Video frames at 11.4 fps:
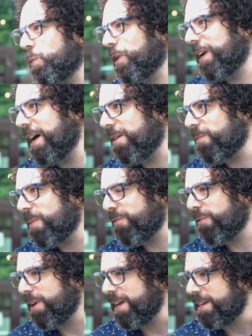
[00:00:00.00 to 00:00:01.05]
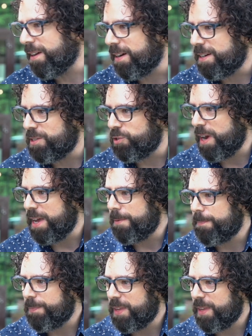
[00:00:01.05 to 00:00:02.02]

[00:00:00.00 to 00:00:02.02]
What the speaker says: working out with my friend Dre.